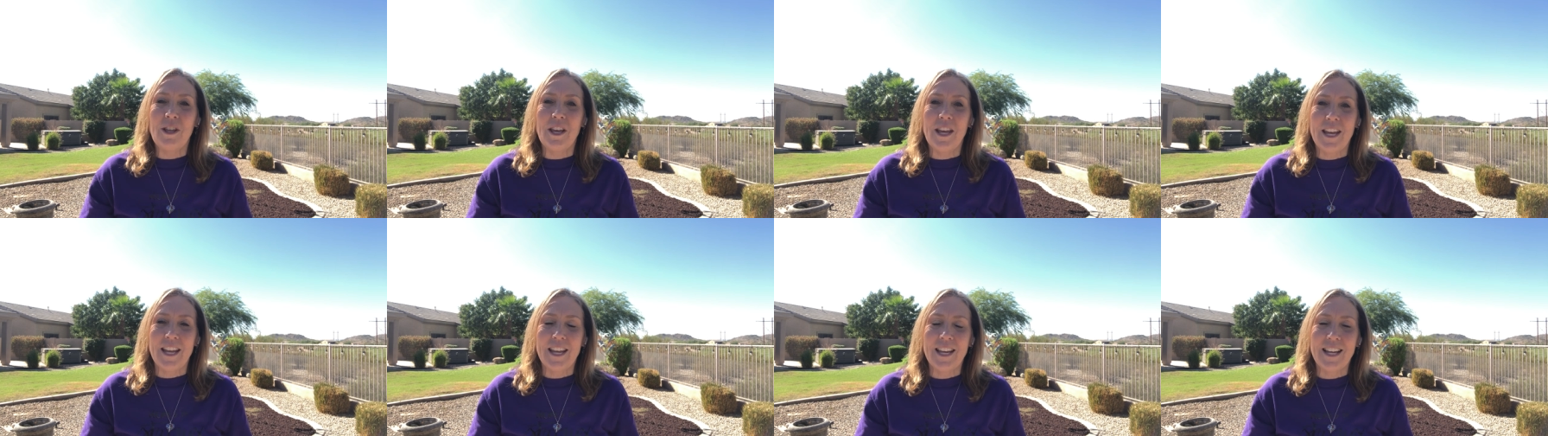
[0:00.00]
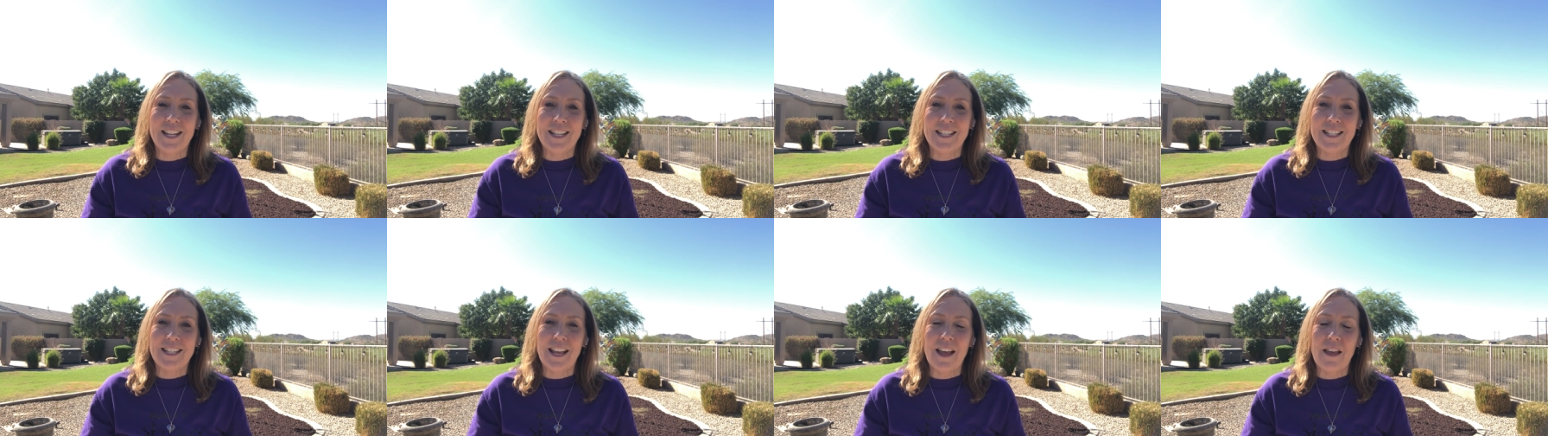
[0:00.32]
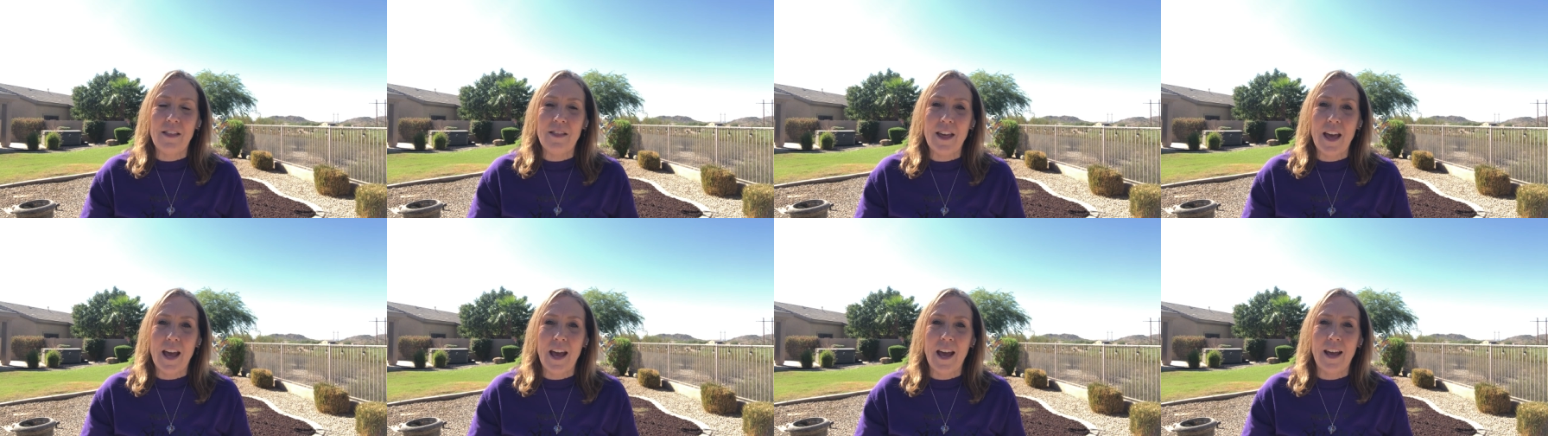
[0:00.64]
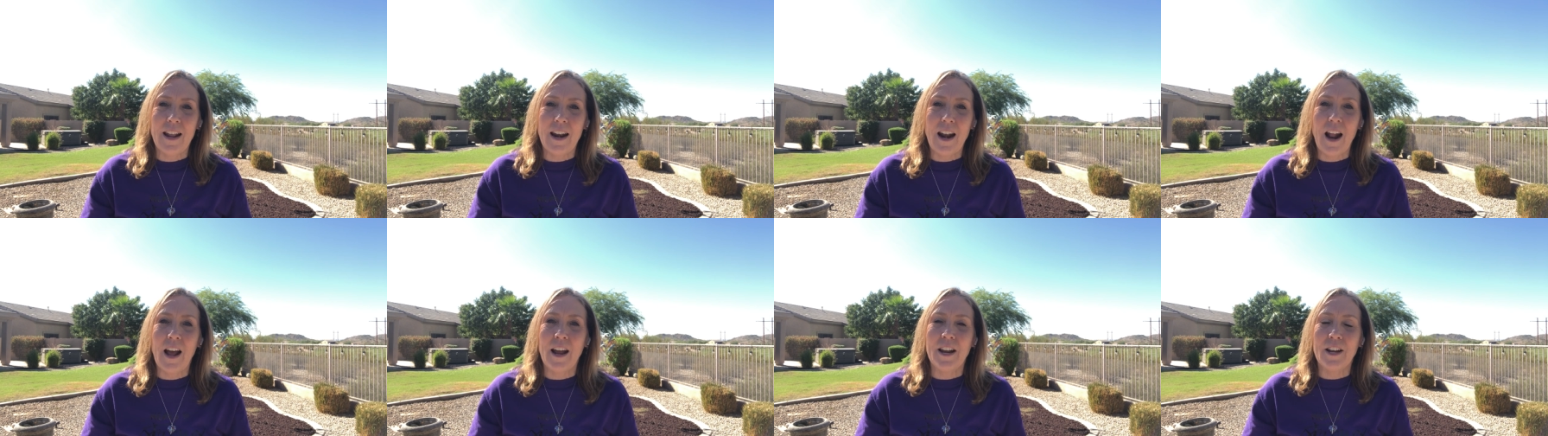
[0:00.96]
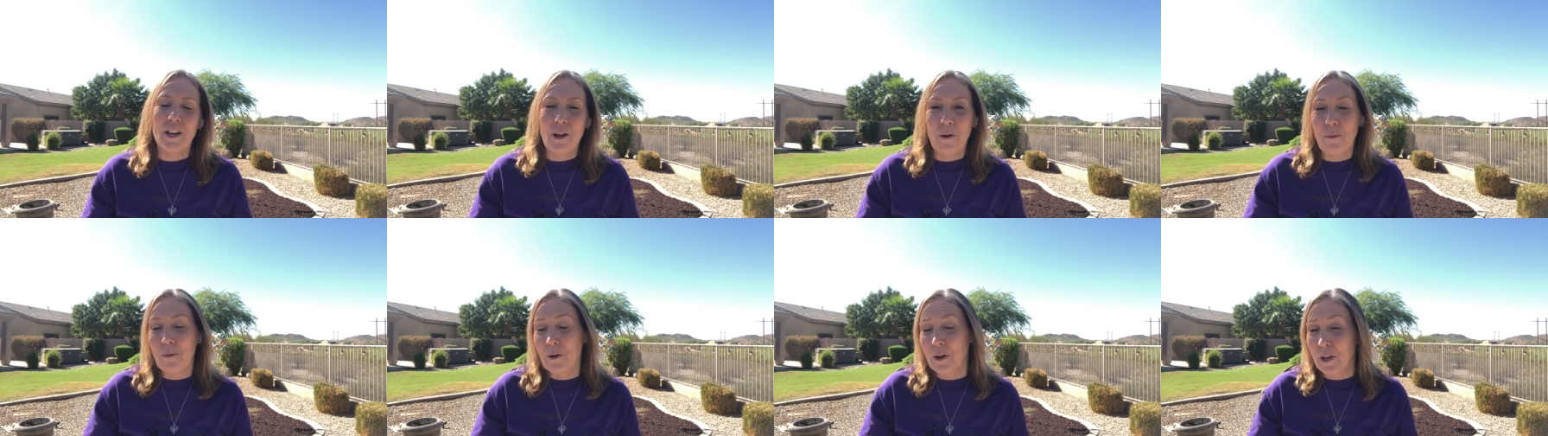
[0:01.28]
things that I
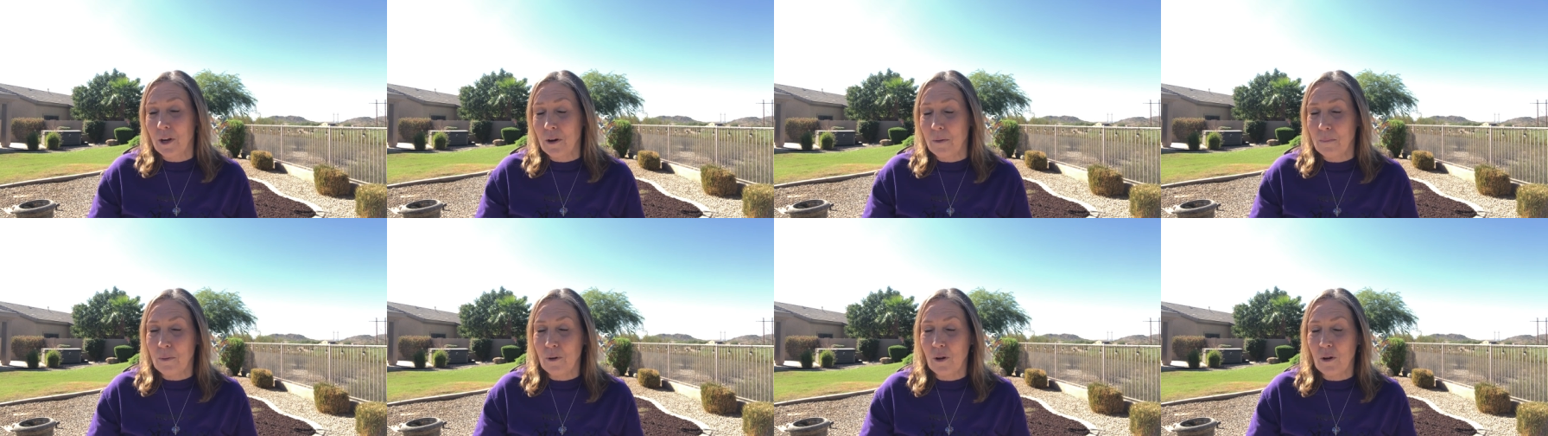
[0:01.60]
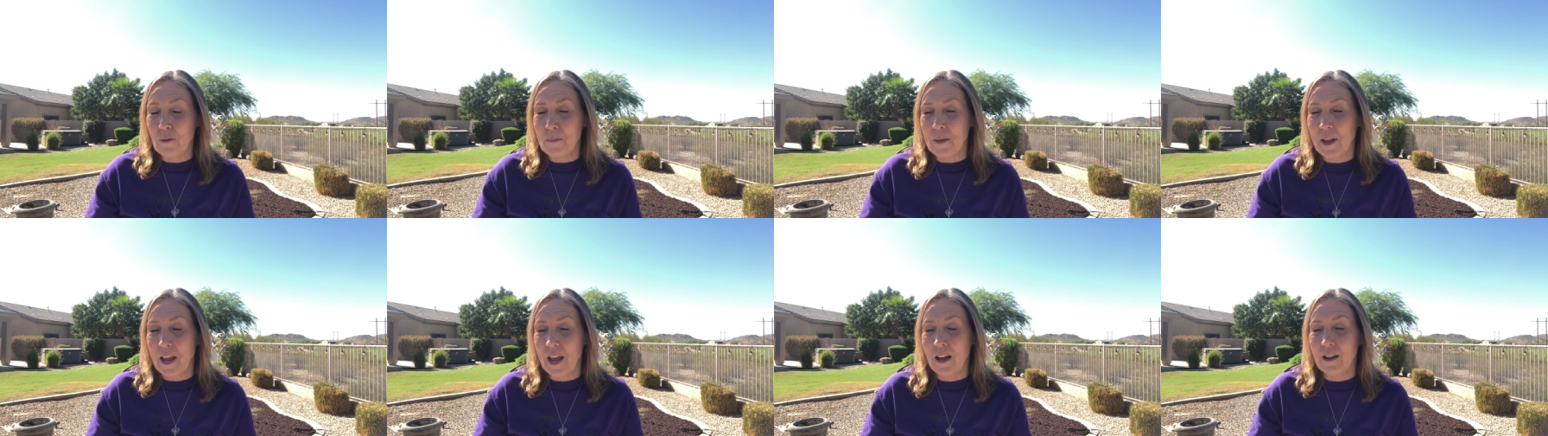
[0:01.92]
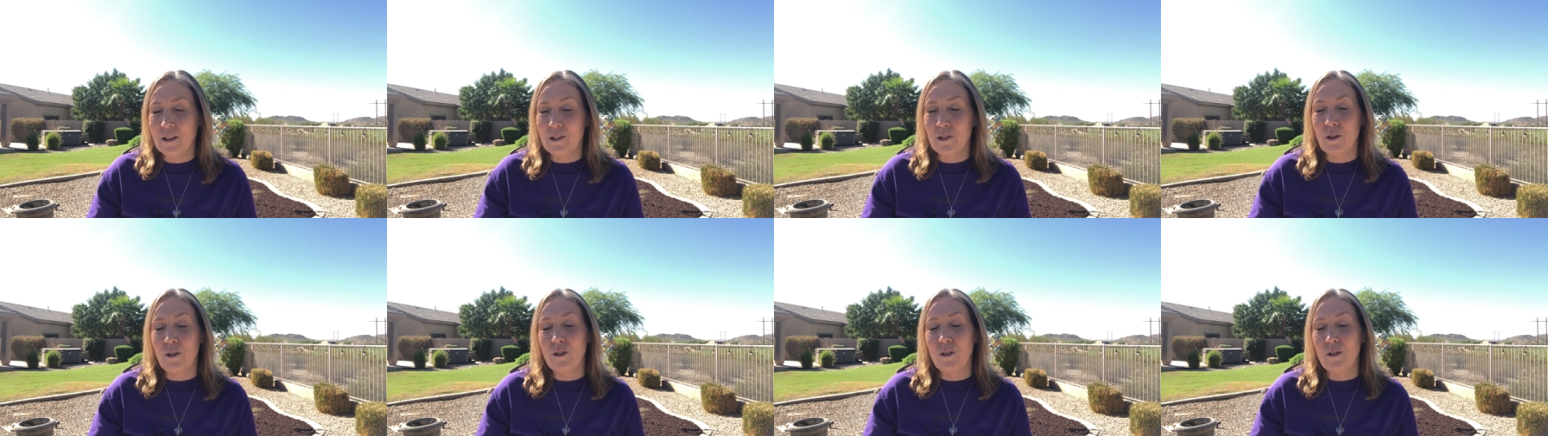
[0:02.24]
know are going to pull me out.